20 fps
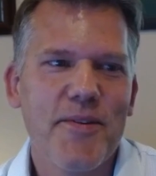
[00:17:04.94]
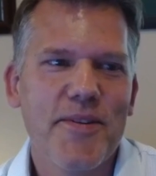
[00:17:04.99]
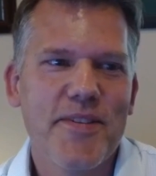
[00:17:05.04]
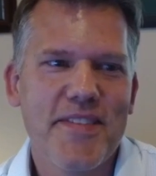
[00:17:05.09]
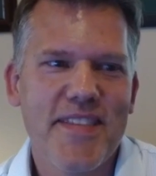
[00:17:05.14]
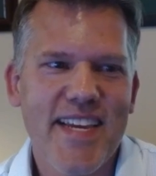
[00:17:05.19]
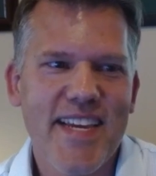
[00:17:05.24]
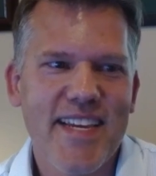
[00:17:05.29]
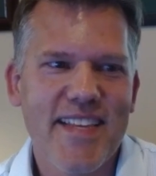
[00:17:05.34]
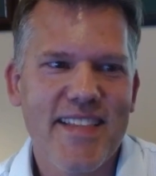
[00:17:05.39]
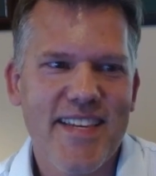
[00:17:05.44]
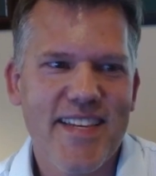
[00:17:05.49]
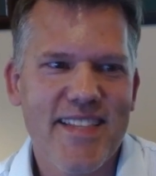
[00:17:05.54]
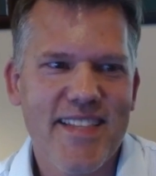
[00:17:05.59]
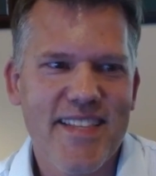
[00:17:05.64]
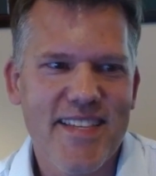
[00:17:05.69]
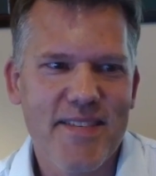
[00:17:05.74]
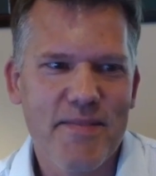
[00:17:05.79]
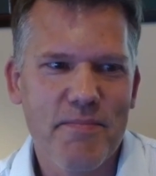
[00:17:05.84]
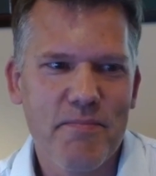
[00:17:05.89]
I was thinking
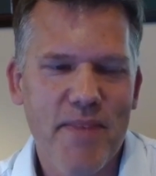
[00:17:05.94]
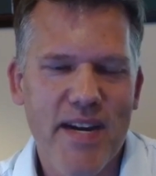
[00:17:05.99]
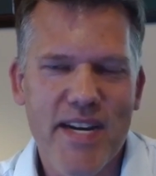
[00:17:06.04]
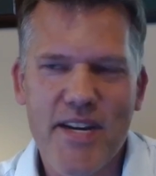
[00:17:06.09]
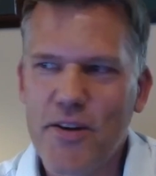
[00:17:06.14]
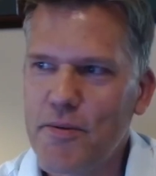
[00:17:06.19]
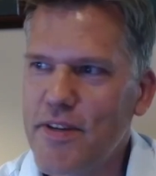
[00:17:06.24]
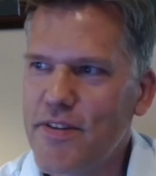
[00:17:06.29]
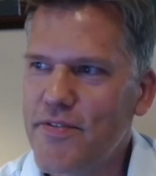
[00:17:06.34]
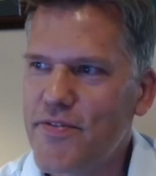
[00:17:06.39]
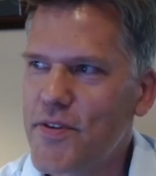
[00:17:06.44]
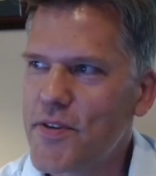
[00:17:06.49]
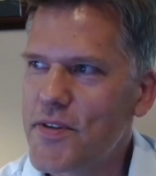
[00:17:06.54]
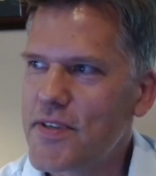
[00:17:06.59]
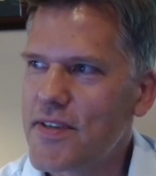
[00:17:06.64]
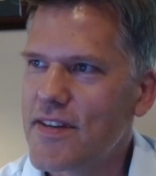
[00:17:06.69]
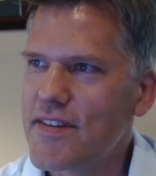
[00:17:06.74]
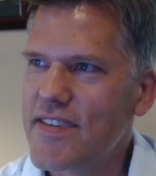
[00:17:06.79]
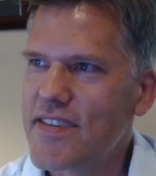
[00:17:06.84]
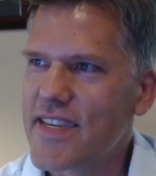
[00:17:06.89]
that this microwave fuel
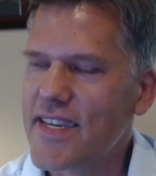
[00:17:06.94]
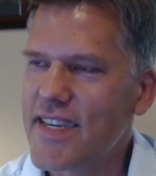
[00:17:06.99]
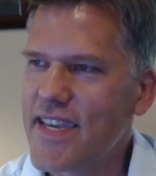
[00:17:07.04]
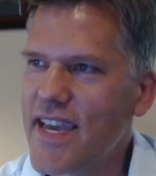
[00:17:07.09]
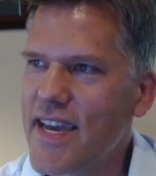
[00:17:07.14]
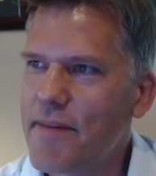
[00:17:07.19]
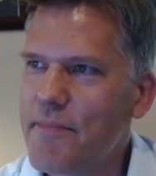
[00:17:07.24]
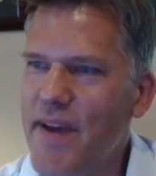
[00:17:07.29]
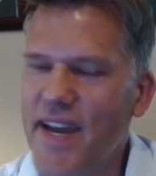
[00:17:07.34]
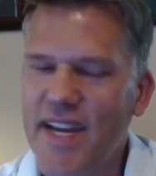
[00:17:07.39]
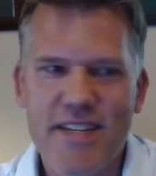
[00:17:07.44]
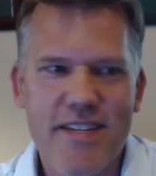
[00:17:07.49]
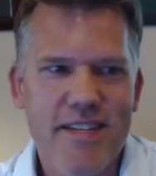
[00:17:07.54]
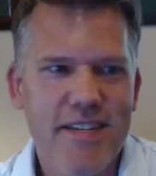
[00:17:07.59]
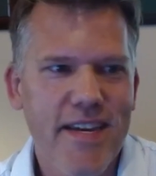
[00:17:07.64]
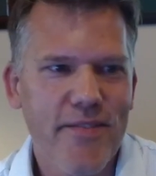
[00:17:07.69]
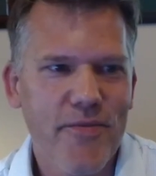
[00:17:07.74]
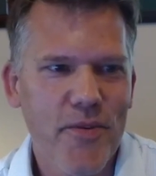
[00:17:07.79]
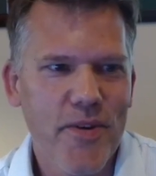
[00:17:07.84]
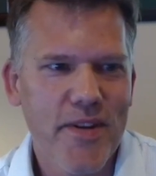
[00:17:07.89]
cell, it's like, yeah, imagine
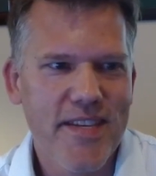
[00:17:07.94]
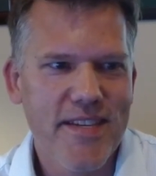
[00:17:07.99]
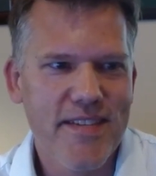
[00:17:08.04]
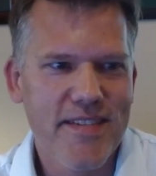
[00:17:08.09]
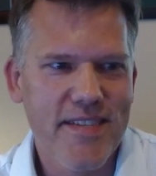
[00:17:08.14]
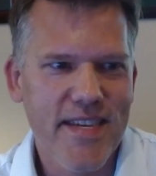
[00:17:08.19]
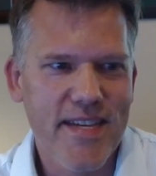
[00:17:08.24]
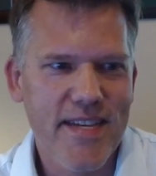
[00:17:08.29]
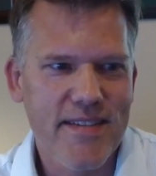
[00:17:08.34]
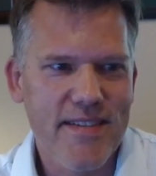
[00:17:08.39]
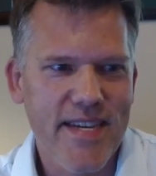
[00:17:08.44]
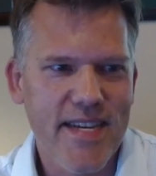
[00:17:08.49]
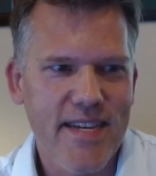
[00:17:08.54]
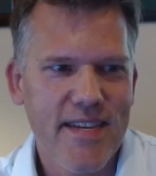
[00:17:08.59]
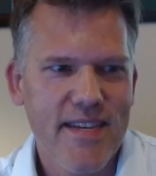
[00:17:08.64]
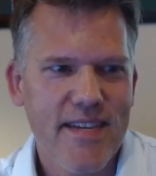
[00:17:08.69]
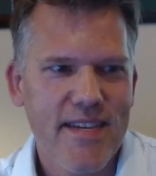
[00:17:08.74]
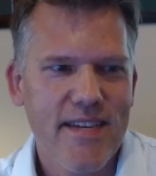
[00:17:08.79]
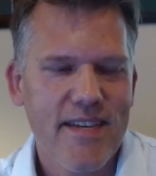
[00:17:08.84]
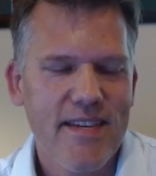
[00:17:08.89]
you have one of these things, like
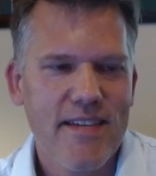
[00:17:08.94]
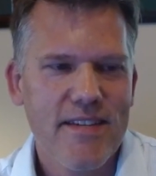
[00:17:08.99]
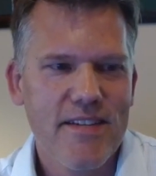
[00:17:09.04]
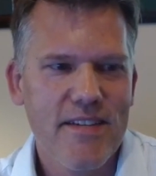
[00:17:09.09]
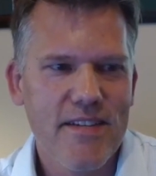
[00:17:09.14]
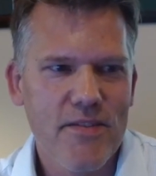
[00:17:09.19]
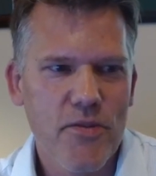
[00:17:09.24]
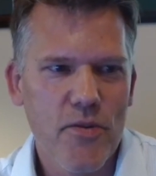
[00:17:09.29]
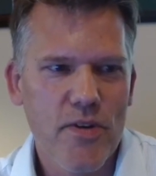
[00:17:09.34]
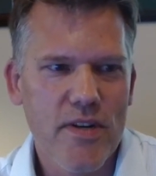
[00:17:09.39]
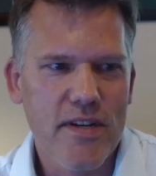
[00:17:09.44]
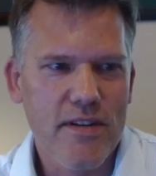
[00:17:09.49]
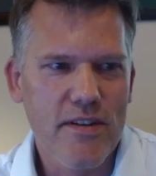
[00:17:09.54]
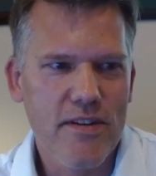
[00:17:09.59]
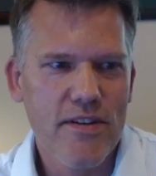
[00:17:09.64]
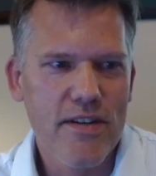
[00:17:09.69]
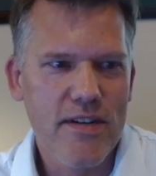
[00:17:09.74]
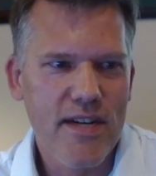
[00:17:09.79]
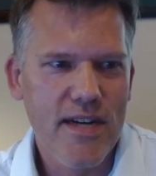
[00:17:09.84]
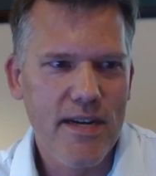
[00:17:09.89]
just sort of
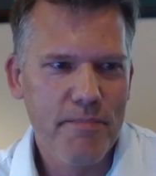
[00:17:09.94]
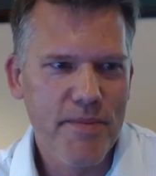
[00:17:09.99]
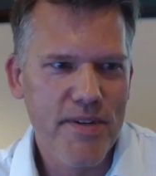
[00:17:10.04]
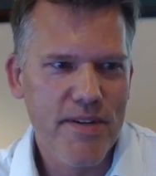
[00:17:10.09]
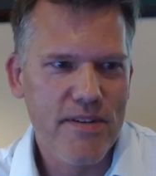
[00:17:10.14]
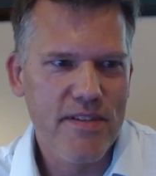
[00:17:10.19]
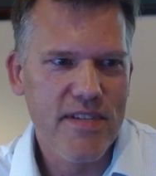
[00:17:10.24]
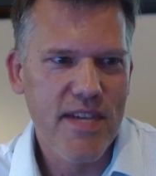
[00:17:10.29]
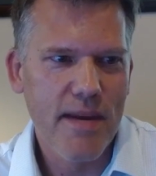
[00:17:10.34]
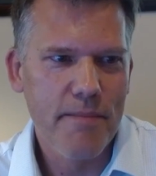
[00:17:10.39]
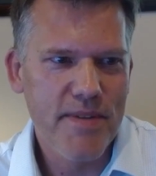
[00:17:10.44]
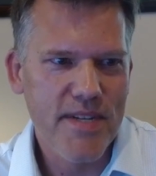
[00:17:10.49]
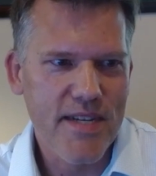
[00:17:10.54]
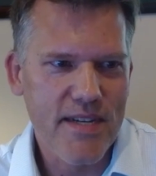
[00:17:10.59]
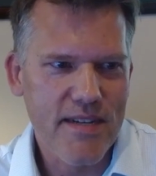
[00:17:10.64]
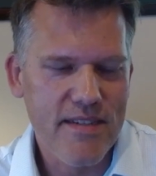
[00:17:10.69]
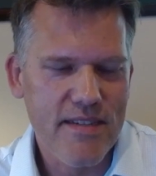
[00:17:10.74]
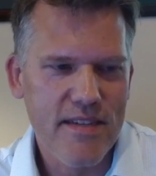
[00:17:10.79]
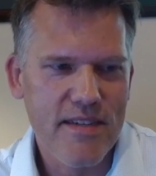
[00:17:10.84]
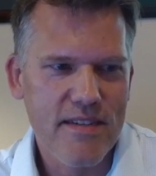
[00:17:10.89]
hook up your
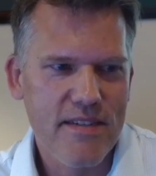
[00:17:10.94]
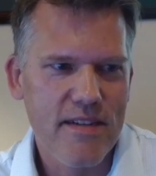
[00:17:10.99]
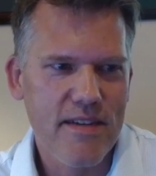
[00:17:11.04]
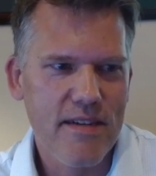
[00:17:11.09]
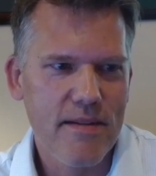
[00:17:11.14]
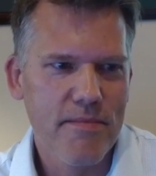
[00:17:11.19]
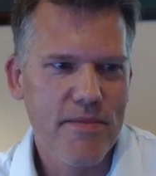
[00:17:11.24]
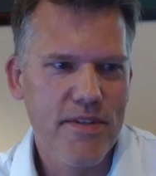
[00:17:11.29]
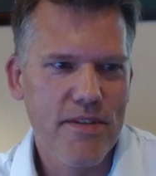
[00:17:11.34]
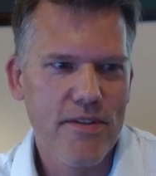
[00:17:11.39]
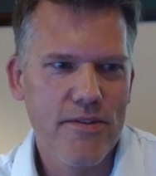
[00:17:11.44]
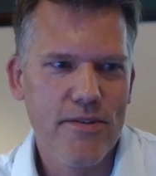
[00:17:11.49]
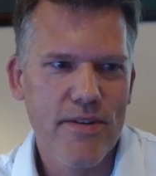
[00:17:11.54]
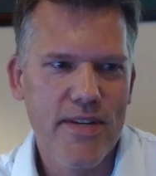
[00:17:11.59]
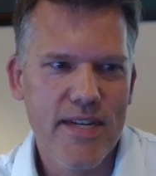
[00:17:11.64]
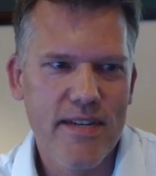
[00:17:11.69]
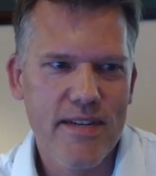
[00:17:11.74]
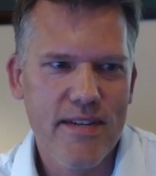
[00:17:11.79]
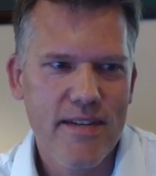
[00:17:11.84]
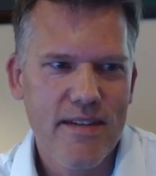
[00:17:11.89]
septic system to
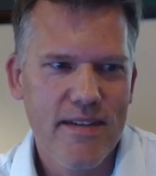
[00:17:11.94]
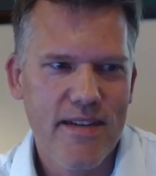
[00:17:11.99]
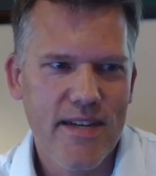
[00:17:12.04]
it.